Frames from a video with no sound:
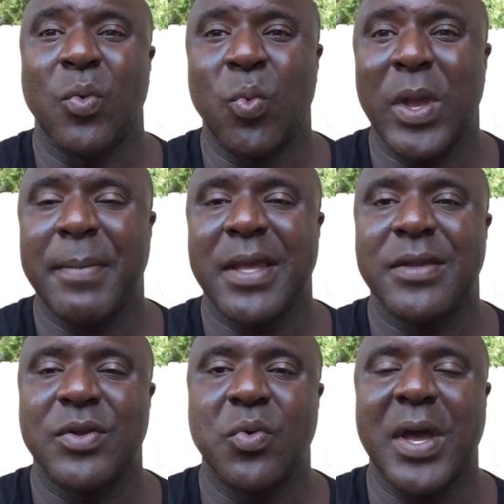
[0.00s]

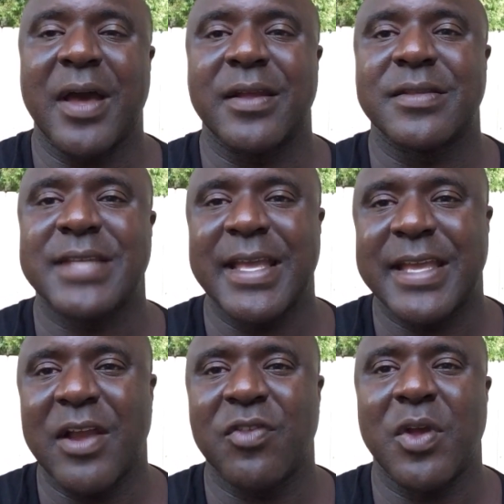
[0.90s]
women knew how to take
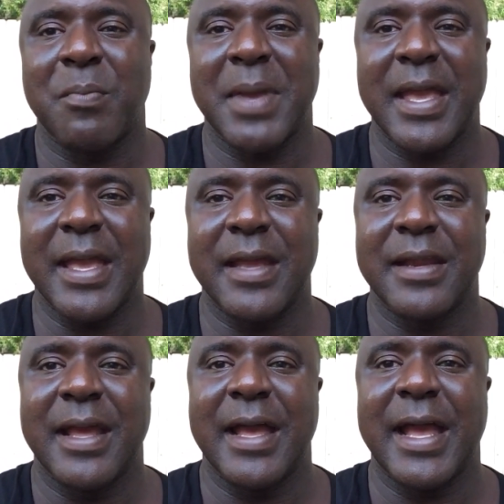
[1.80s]
care of their
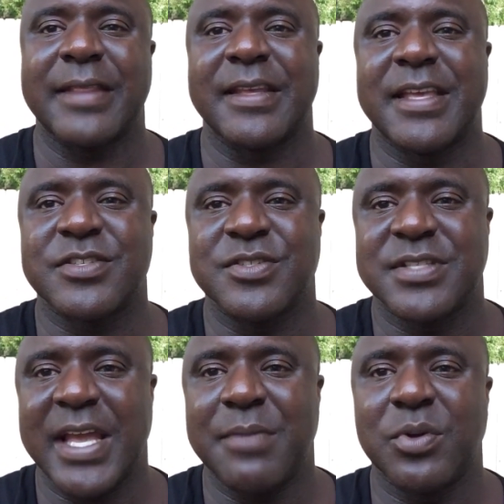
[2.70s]
man at the kitchen
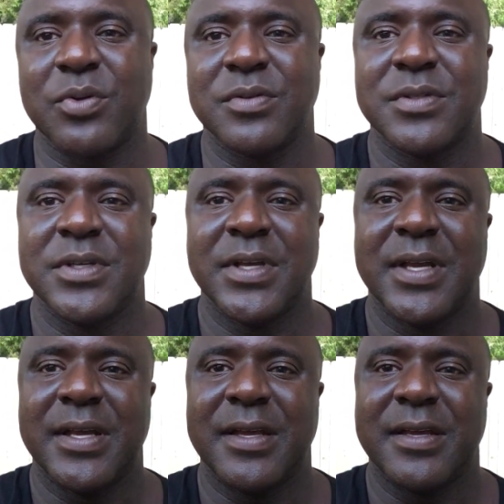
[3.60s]
table,
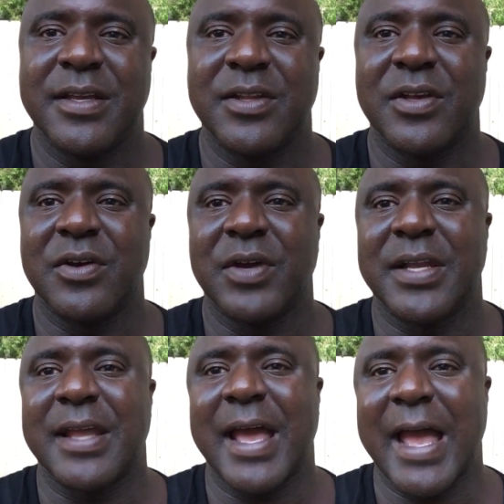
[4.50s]
you know,
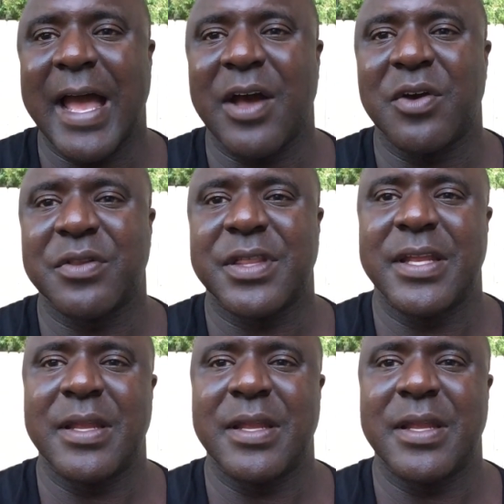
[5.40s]
in the house,